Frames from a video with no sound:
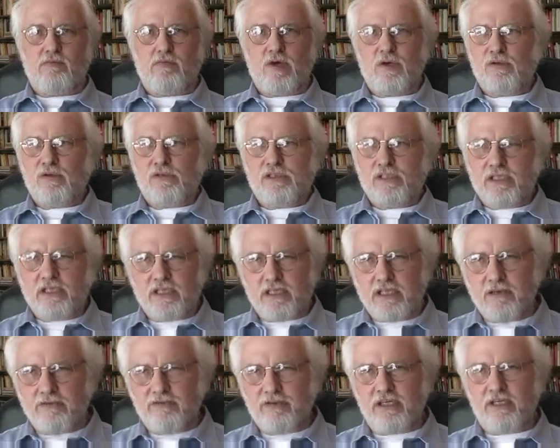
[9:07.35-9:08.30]
most
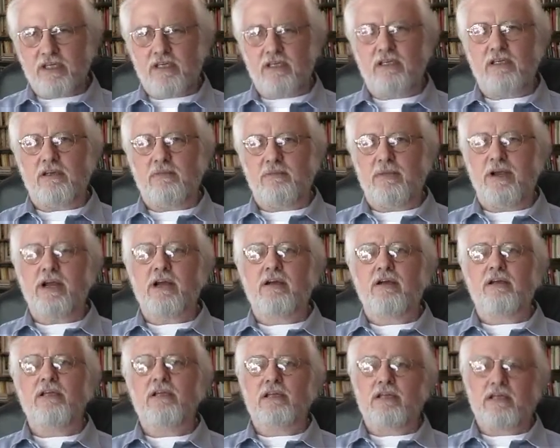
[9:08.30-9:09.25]
significant
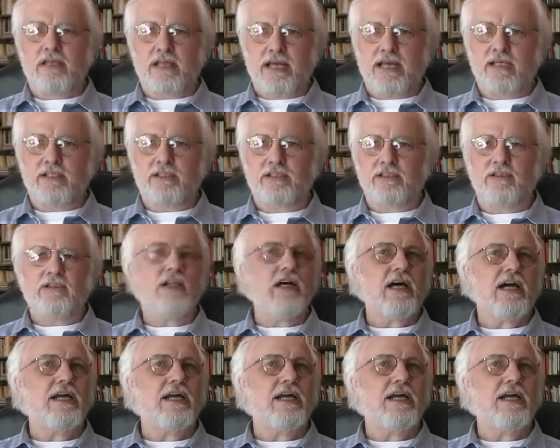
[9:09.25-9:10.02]
American national